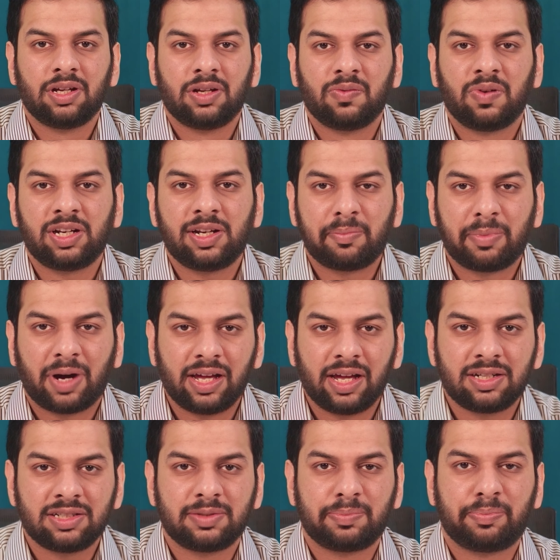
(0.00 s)
When the
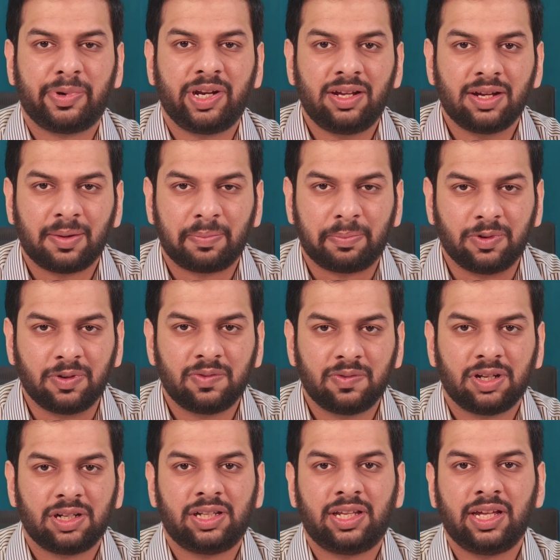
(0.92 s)
buyer is
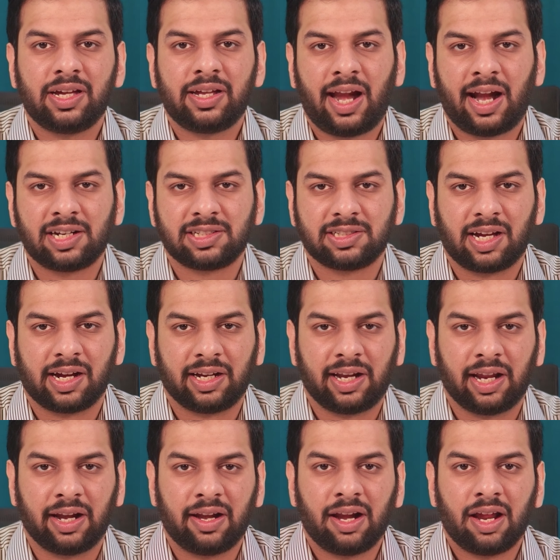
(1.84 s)
pre-approved, they are
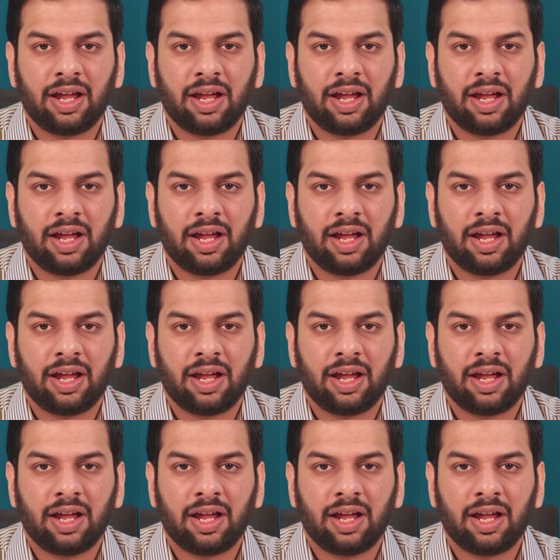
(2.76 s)
excited.